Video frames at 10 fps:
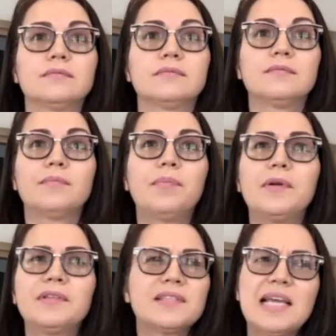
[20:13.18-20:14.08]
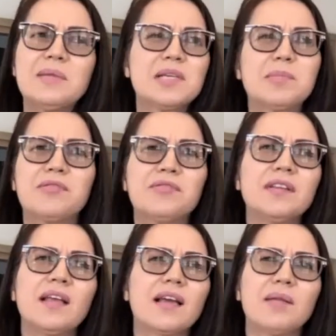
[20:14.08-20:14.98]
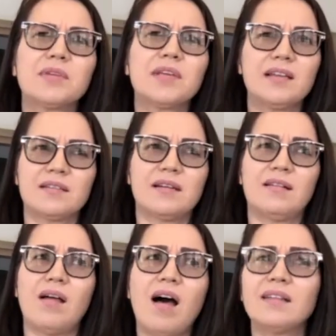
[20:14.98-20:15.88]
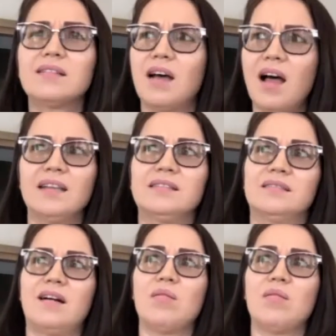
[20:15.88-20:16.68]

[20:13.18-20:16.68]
but at the same time, I feel like I'm getting a lot done,